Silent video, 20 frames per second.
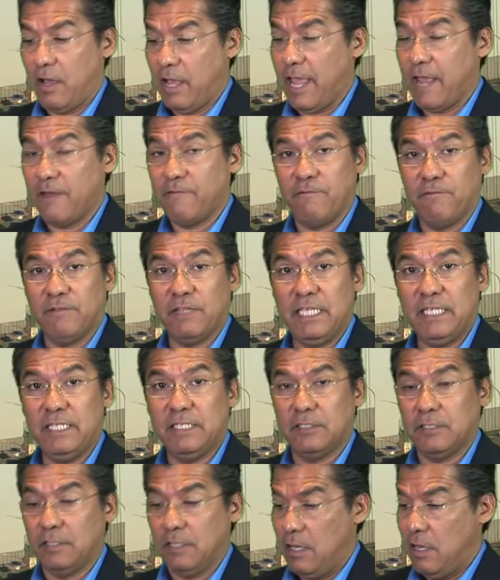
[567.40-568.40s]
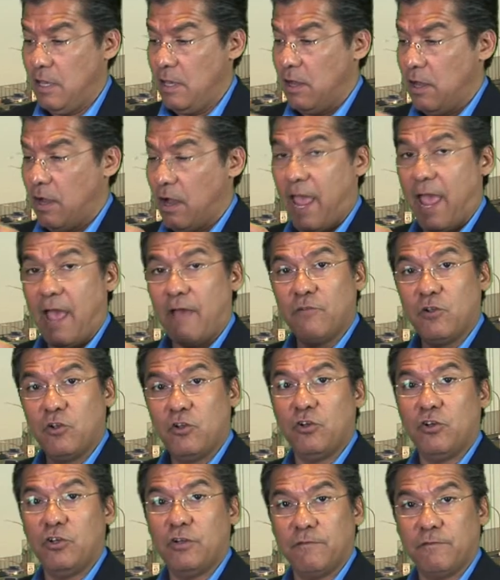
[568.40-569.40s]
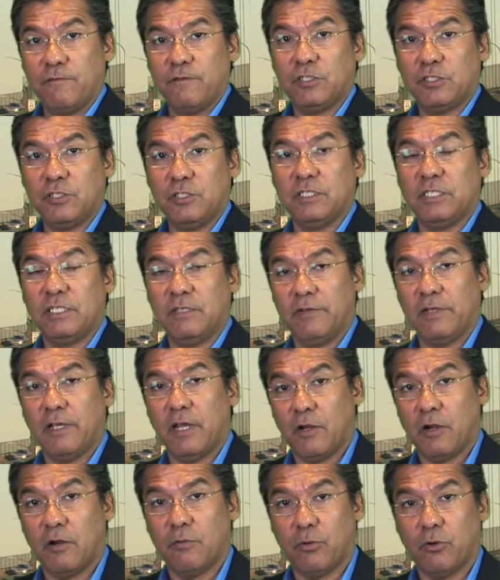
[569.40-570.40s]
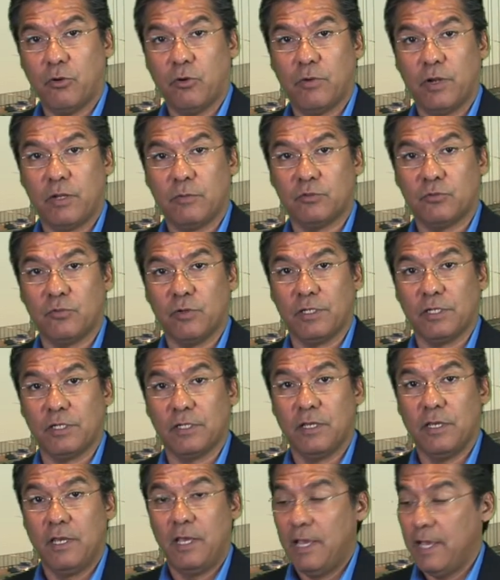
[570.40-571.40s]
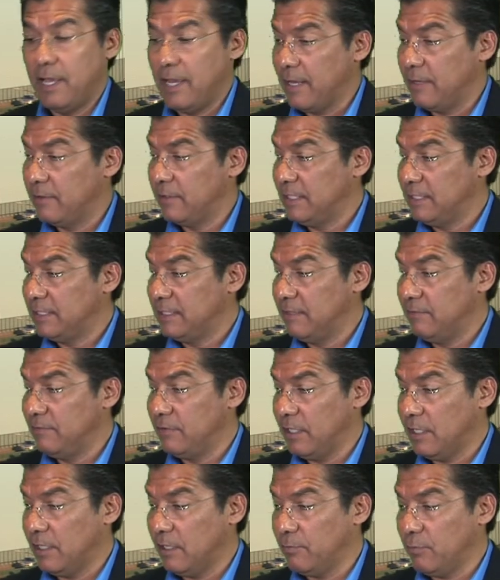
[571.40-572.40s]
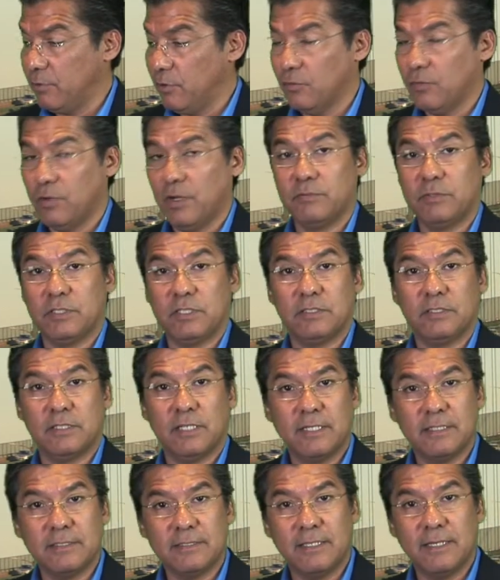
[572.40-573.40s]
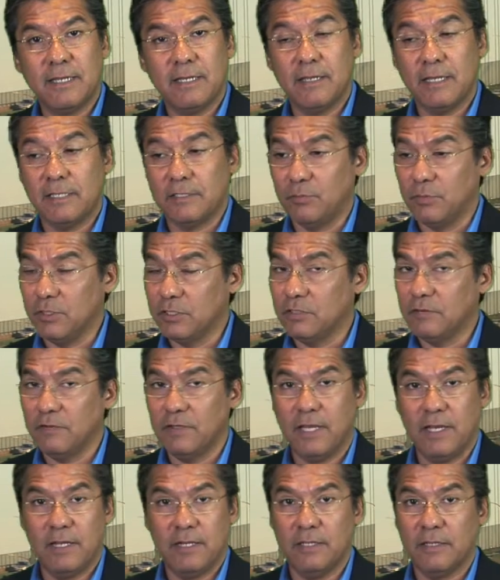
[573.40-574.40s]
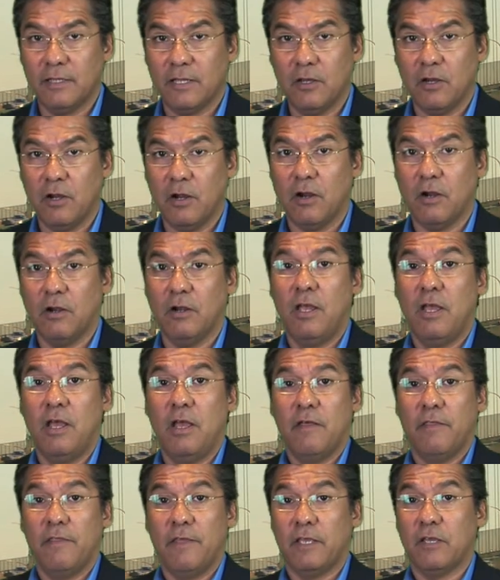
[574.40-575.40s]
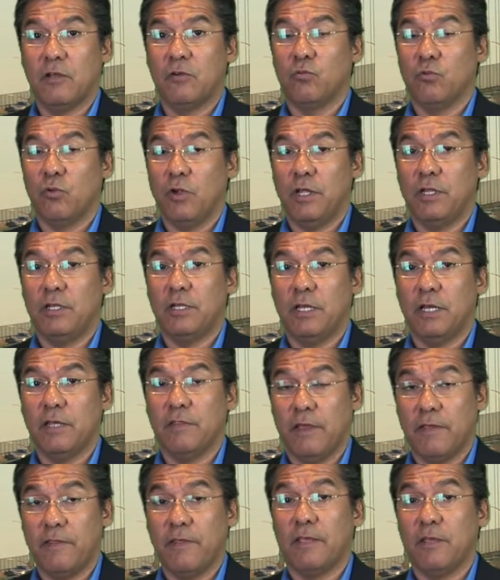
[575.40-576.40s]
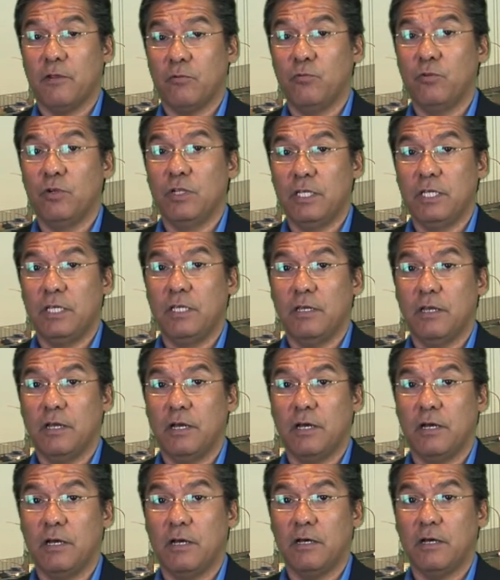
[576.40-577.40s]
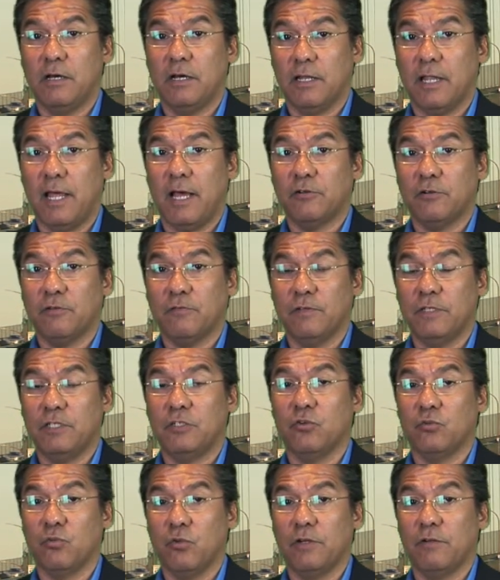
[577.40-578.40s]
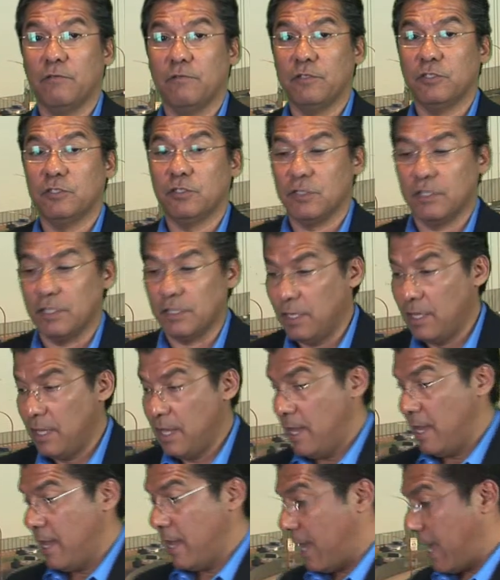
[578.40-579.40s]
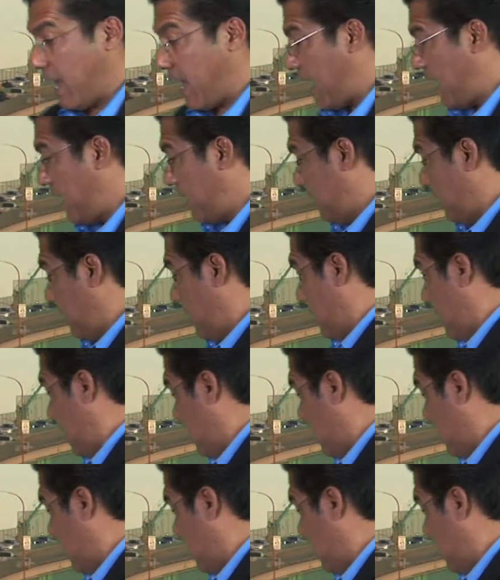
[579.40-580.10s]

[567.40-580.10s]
and fleets have good, efficient DVIR programs running. And these DVIR programs, as much of a headache they are, they can really allow your fleet to run efficiently. And